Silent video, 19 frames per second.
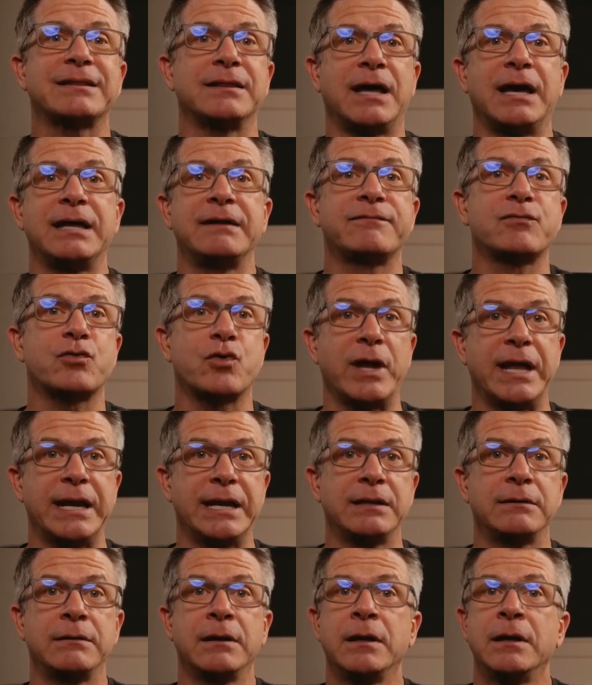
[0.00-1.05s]
line of
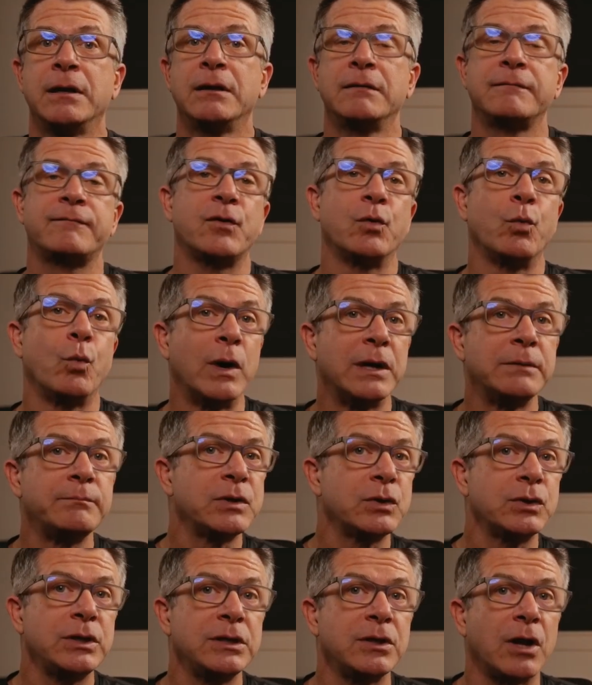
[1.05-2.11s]
credit for $1
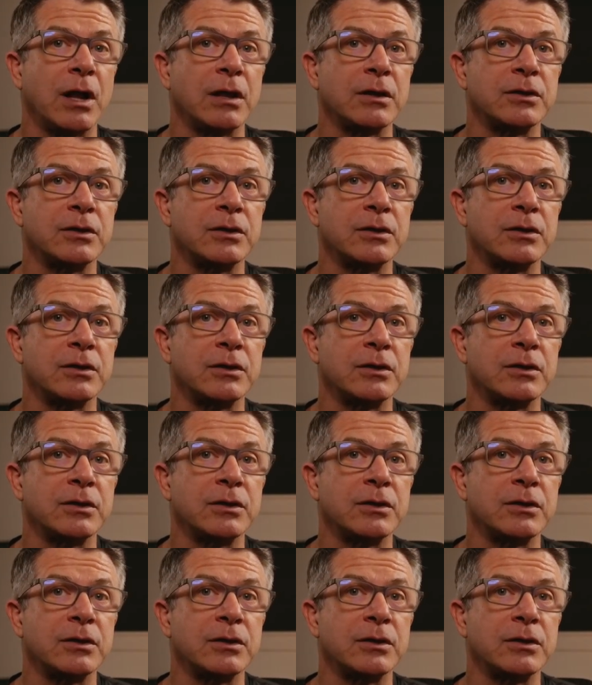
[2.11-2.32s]
million